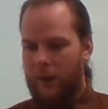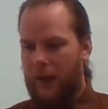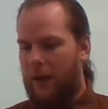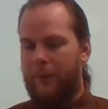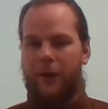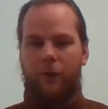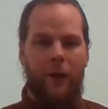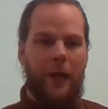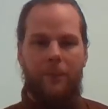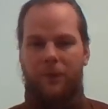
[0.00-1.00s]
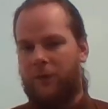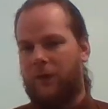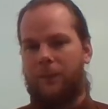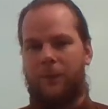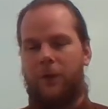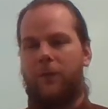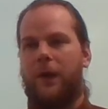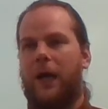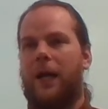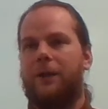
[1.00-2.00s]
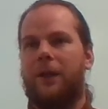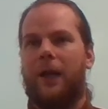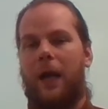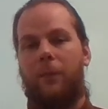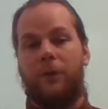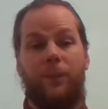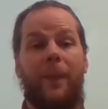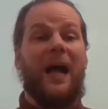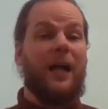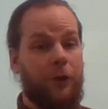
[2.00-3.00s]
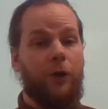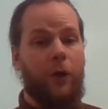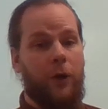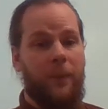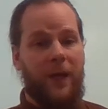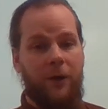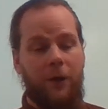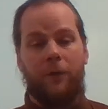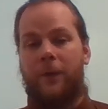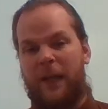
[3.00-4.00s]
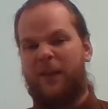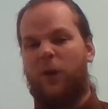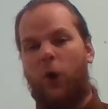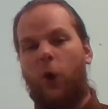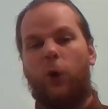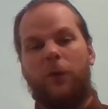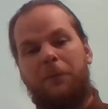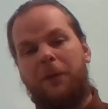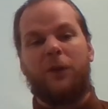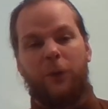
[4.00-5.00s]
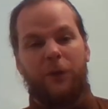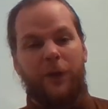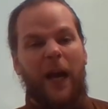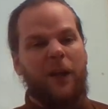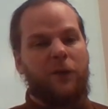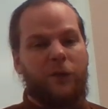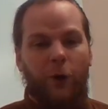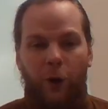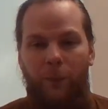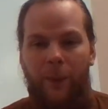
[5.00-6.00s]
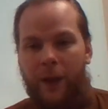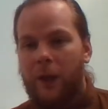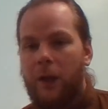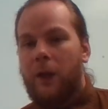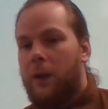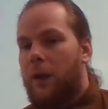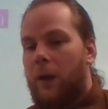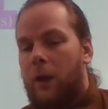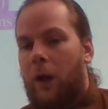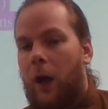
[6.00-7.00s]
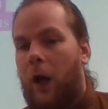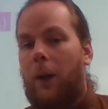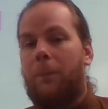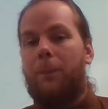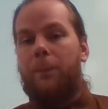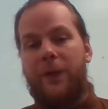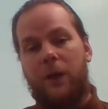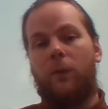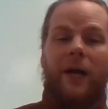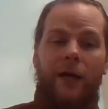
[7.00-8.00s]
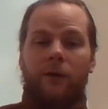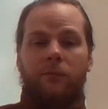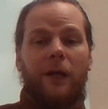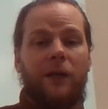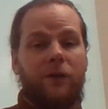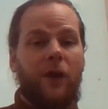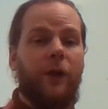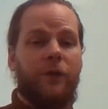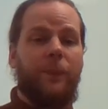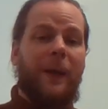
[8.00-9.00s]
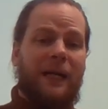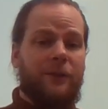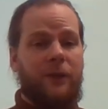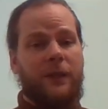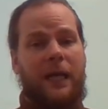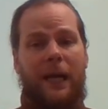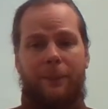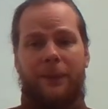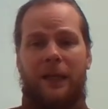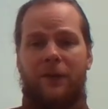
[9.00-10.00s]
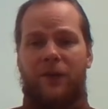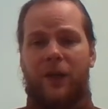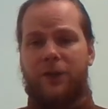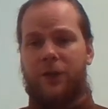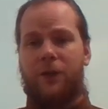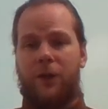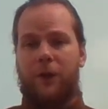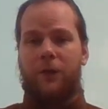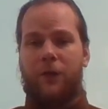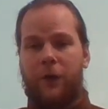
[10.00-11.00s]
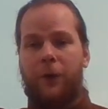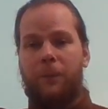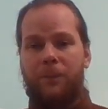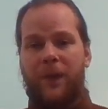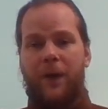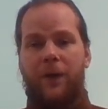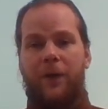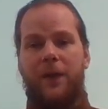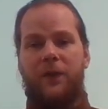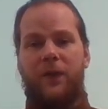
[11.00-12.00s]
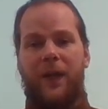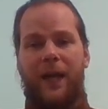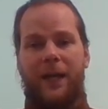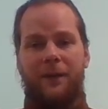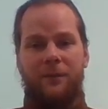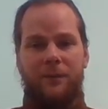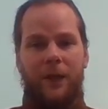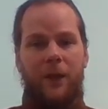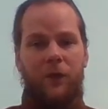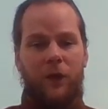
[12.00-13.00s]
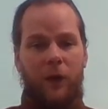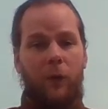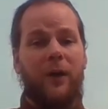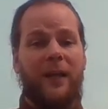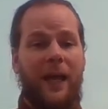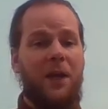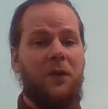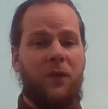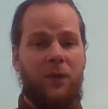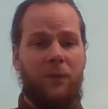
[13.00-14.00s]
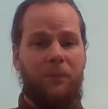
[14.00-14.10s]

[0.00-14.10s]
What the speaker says: many grams of something you've got, like how much matter are you made of, that old physical science term. Be aware, it does matter on capitalization here. So this N is lowercase.